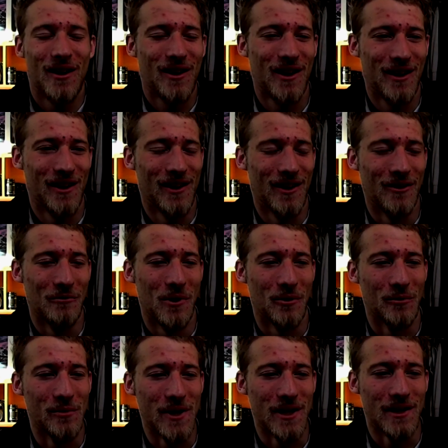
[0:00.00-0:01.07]
what
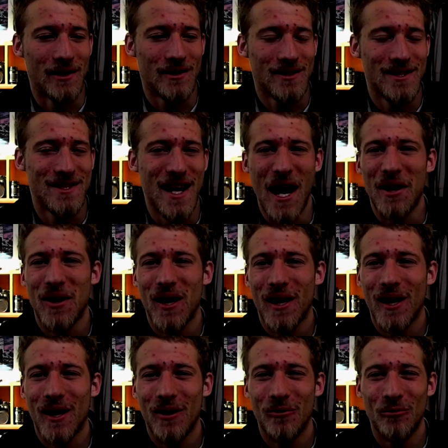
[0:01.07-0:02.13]
would be
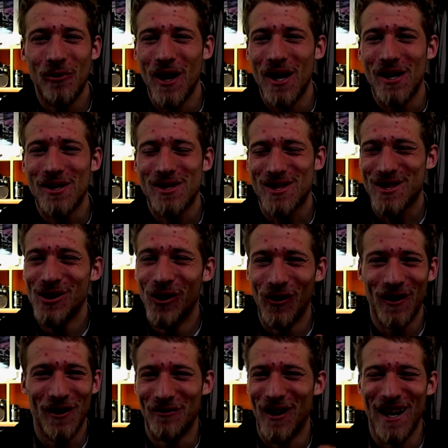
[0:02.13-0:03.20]
death wish,
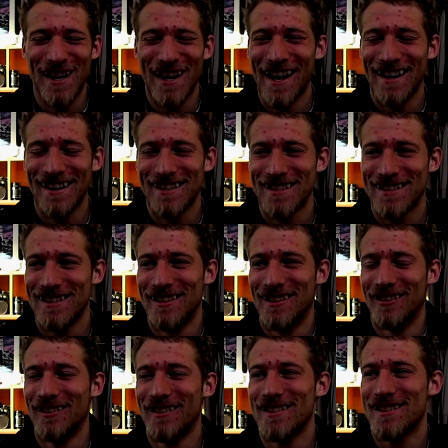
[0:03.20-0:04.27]
sort of like that. Just
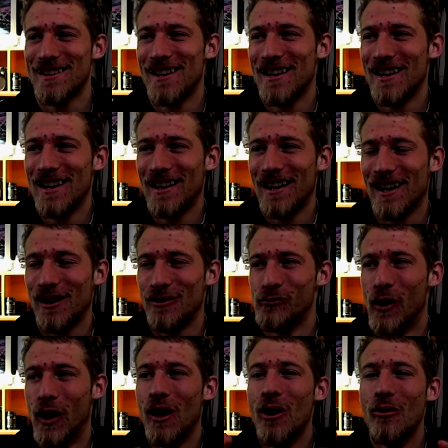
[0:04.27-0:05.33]
just thinking,
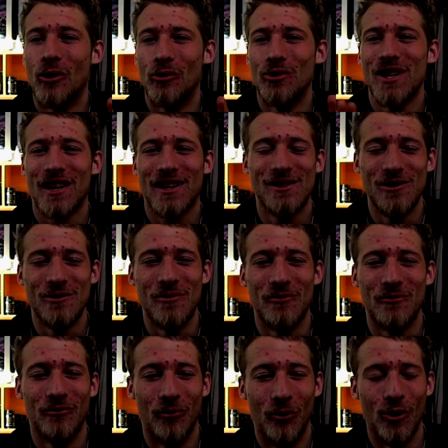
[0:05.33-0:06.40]
what would you like to do
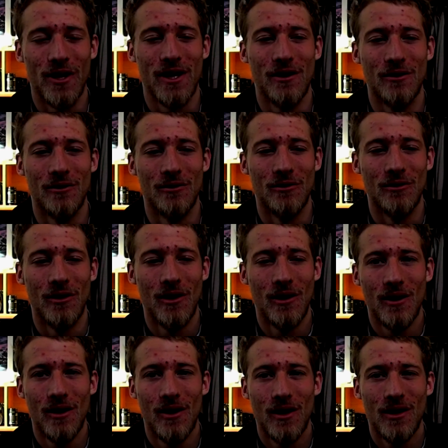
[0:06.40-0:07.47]
before you
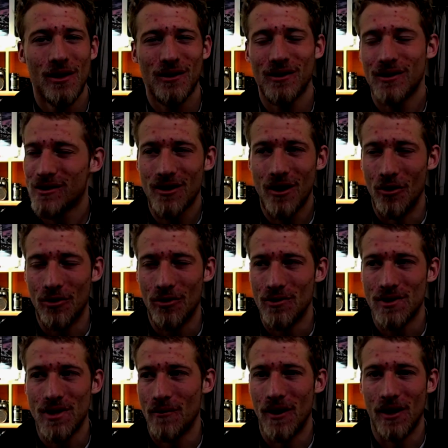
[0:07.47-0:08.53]
go through
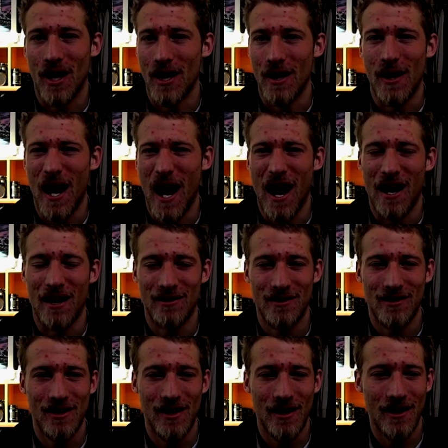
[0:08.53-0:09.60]
something like that?
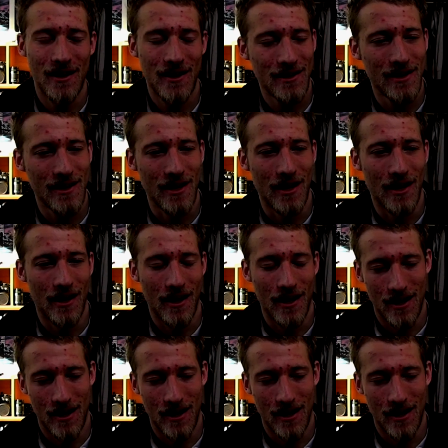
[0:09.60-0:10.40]
Yeah.